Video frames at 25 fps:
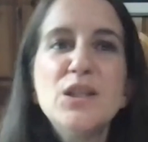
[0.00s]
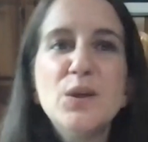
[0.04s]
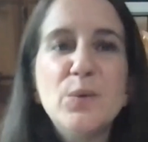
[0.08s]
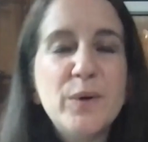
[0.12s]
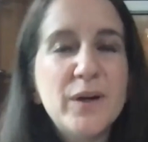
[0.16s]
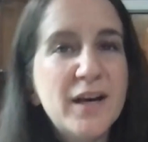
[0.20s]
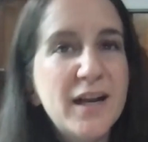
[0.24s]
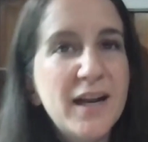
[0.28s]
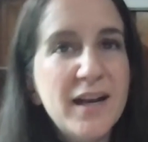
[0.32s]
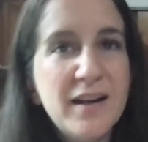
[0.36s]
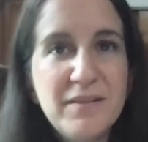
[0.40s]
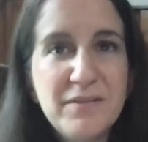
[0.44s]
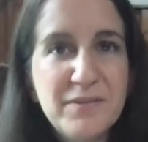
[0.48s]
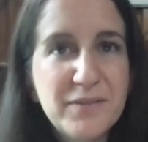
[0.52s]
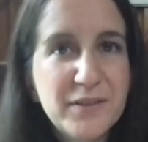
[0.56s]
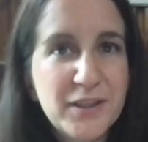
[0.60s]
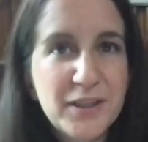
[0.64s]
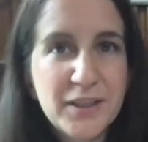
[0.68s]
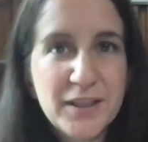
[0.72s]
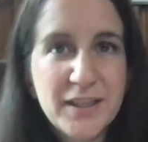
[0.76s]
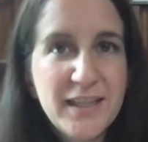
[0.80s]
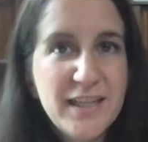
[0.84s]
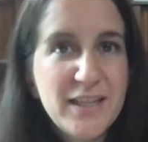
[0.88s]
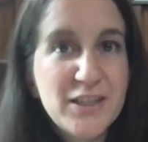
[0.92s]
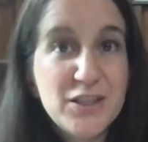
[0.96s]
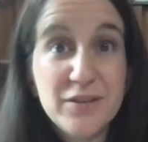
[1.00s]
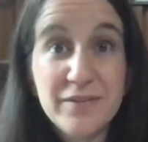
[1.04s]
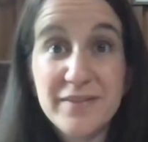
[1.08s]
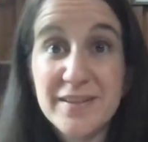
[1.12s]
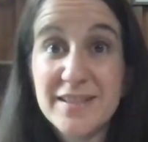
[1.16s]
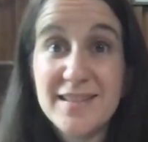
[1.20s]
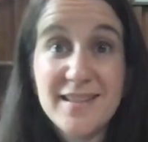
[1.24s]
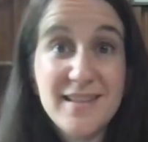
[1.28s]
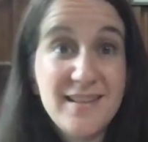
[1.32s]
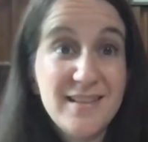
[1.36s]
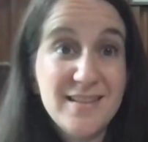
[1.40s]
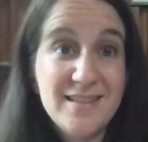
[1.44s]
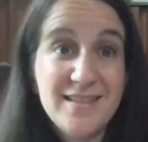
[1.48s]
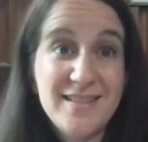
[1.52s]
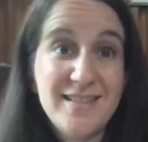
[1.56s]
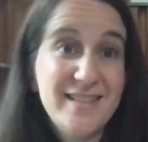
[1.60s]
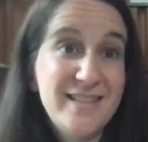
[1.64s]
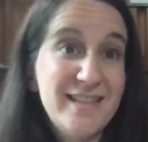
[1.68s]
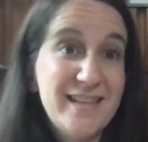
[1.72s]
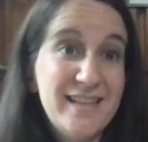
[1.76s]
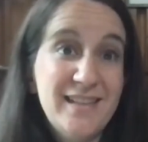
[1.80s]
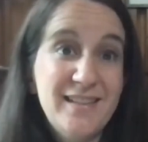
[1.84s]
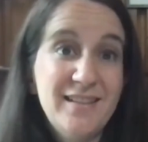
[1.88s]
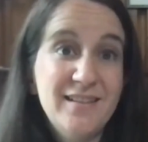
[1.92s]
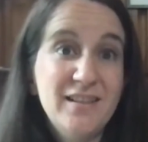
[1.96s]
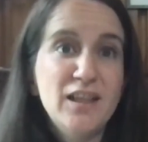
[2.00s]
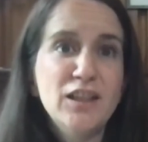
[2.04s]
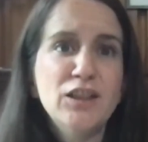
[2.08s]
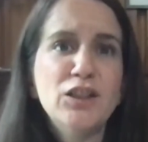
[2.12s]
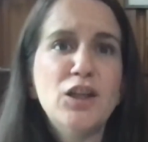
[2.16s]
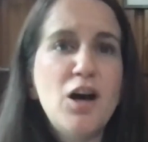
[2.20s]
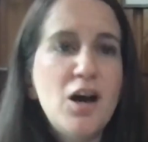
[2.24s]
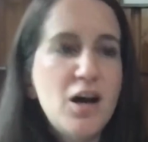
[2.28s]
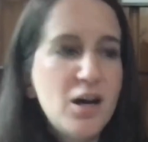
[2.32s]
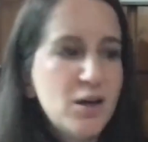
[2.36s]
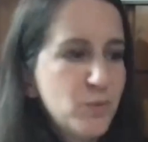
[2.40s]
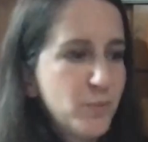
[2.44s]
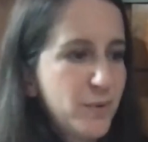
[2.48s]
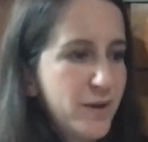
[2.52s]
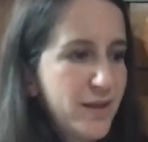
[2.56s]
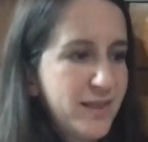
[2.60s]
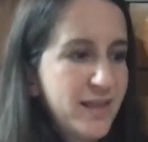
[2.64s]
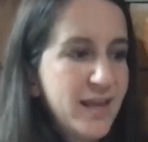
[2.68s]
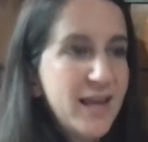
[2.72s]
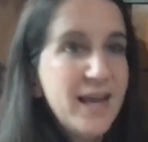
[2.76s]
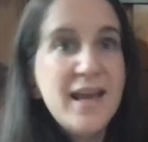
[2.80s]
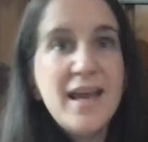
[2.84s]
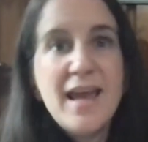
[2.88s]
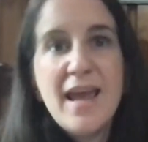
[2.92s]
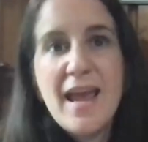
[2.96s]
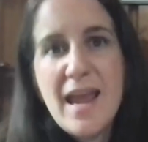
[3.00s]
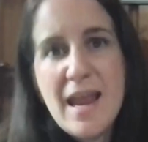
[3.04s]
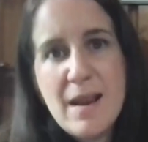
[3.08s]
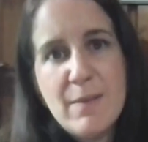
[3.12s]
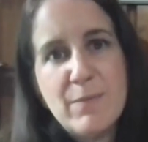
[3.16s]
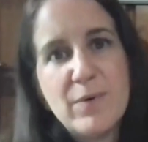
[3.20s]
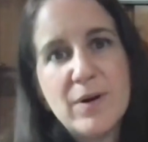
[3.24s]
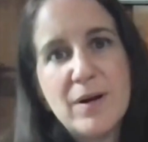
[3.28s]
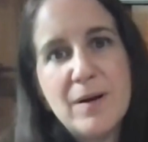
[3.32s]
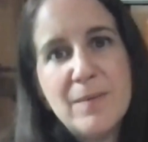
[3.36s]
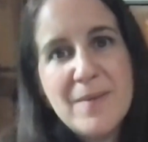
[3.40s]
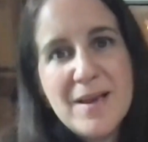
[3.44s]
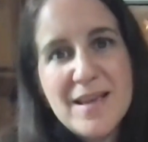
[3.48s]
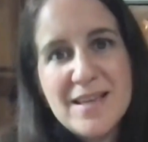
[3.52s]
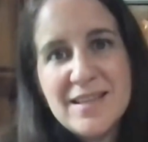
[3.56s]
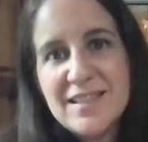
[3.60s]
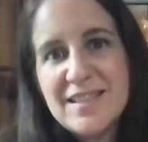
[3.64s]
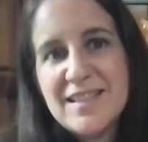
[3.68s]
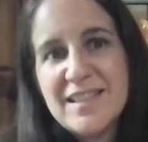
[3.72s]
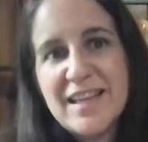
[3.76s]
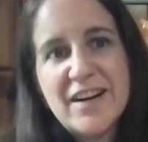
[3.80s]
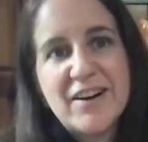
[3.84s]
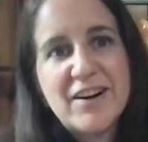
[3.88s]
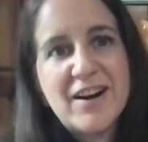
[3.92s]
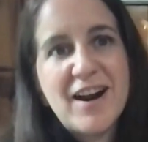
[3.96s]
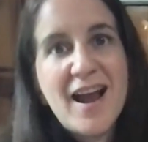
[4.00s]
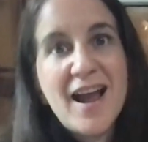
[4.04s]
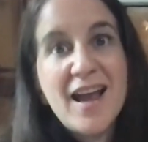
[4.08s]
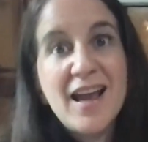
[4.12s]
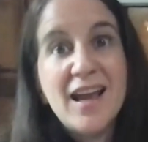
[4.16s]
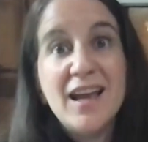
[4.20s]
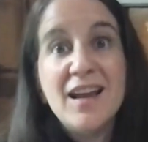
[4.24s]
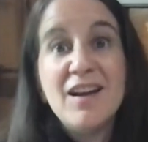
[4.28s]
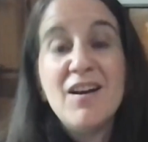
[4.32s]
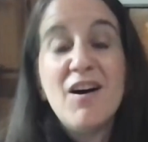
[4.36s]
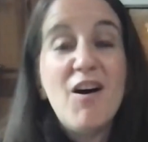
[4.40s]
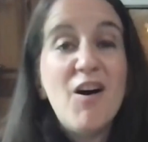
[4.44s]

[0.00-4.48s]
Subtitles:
along with Abram and Sarai and all those who have gone before,